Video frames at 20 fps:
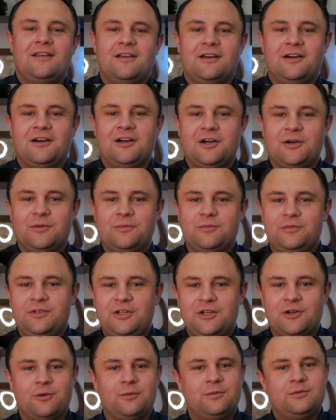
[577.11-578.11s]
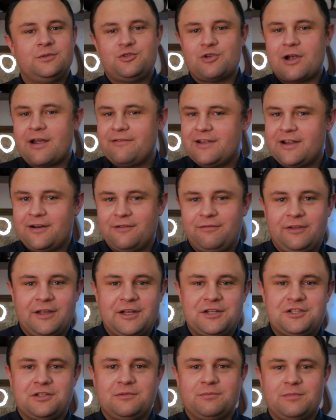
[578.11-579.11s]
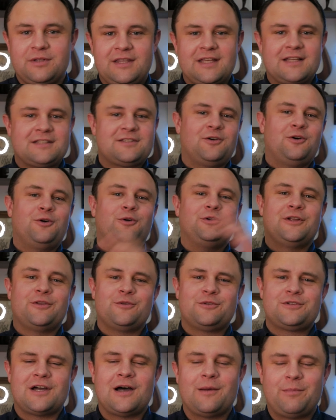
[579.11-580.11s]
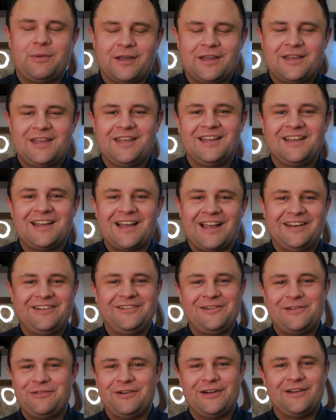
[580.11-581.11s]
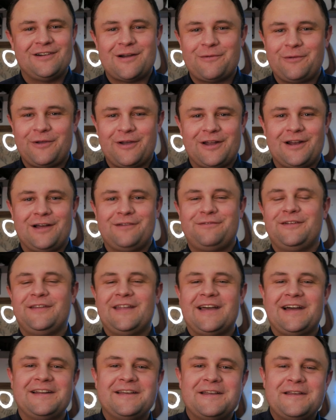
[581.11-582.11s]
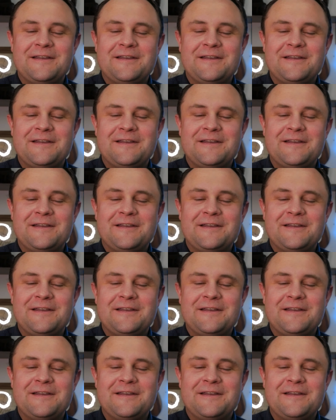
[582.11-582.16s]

Drive down inflation, but that's a whole nother topic. I don't even know how we got off on that.